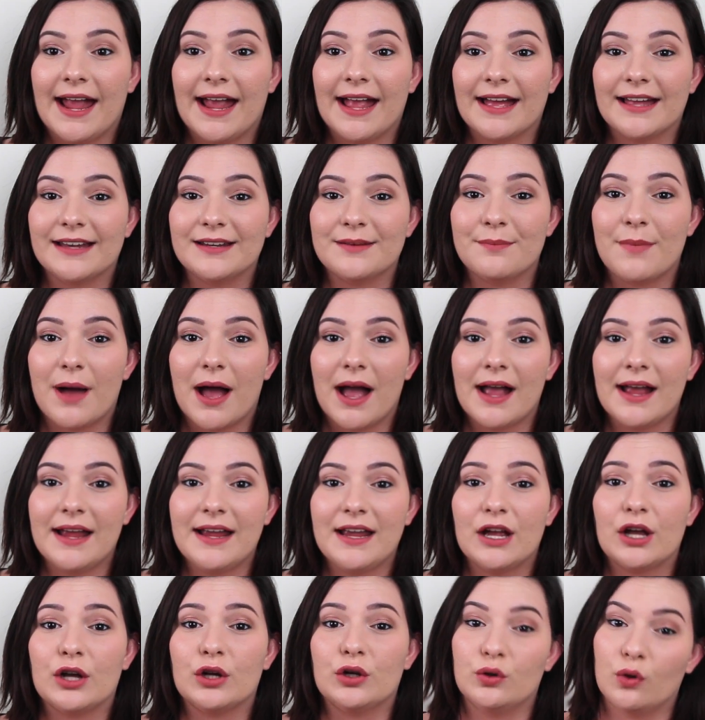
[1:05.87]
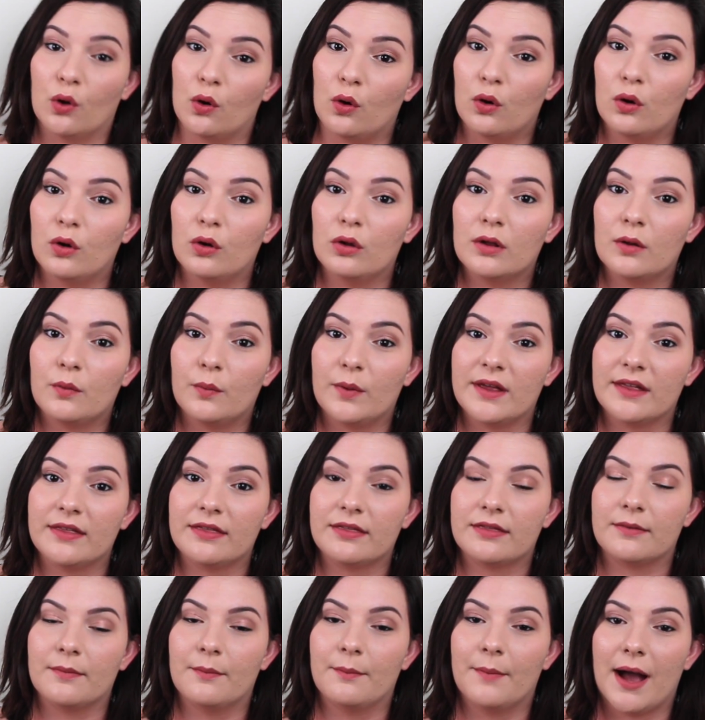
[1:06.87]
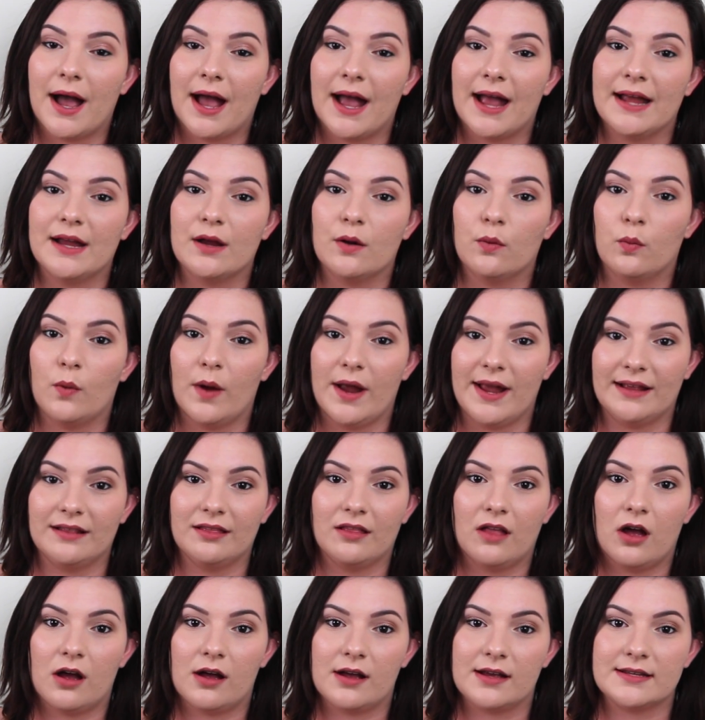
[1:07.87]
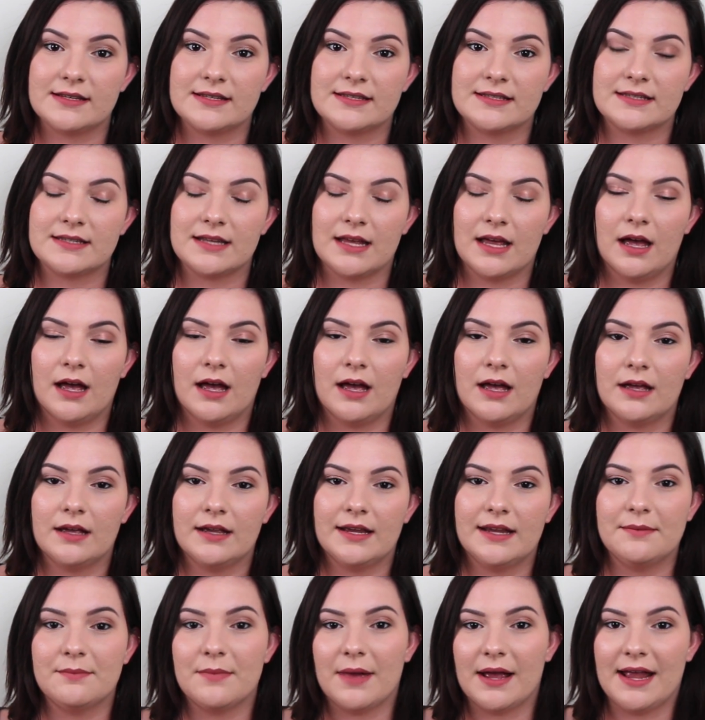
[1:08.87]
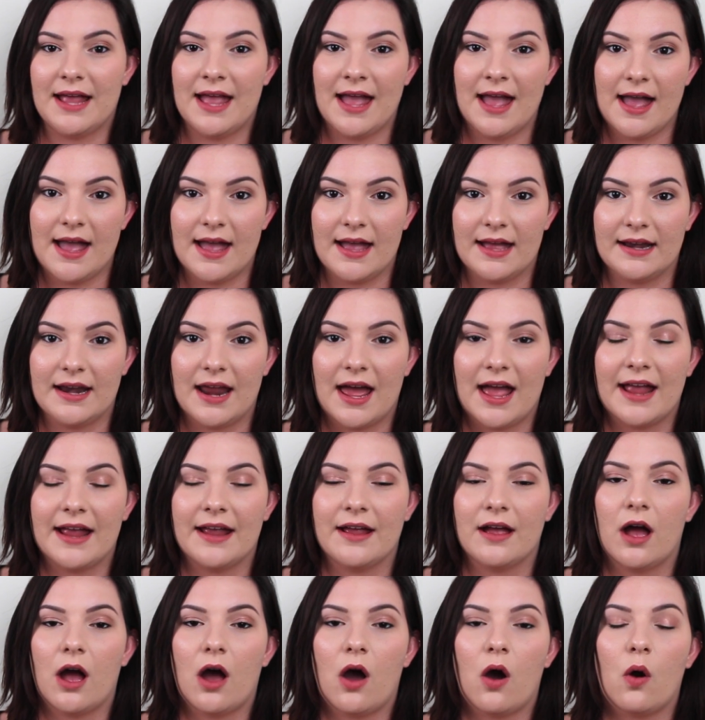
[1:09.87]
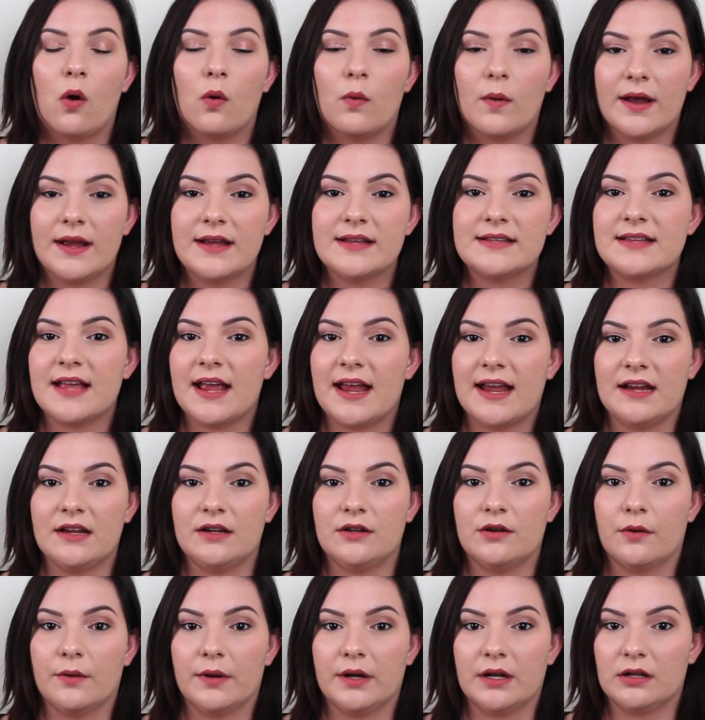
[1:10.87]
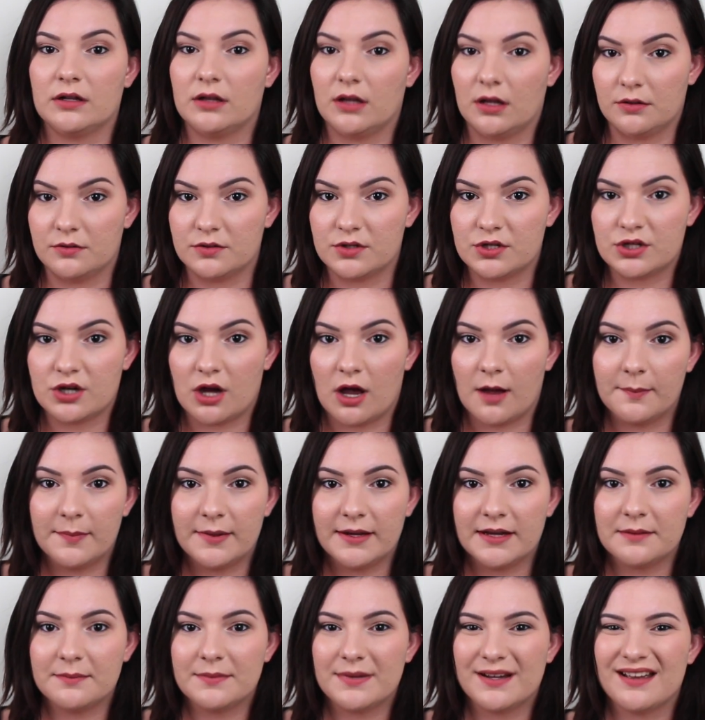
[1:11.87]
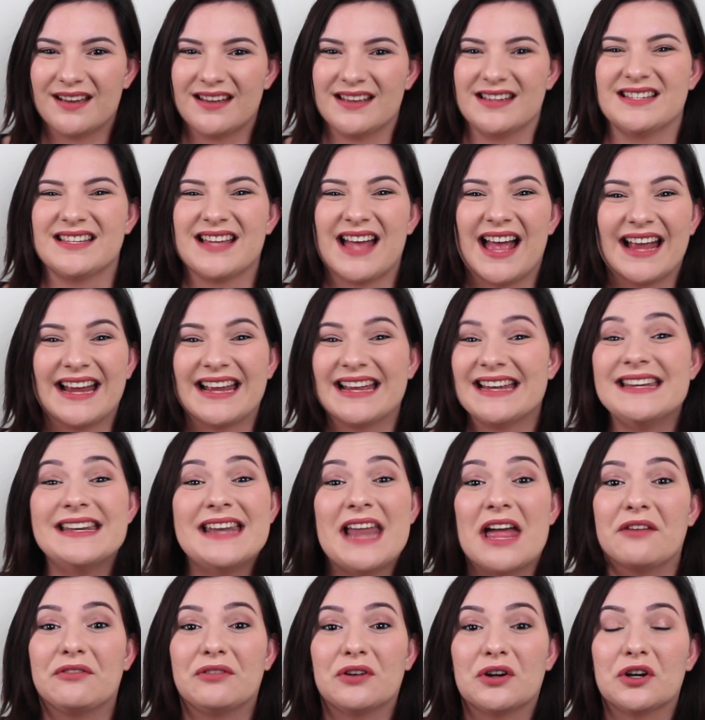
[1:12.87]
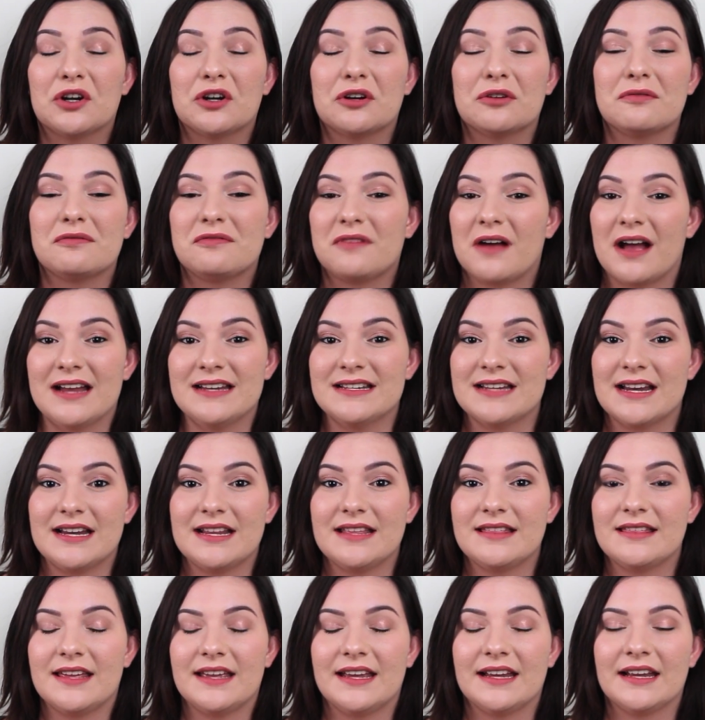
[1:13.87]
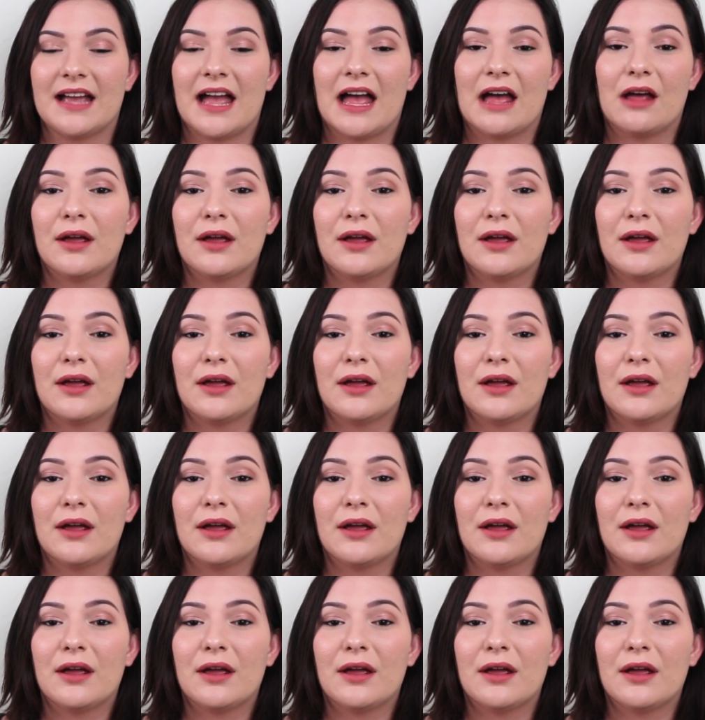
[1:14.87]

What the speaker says: And my goal with my weight loss in my head, I always hate going clothes shopping because I can never find anything.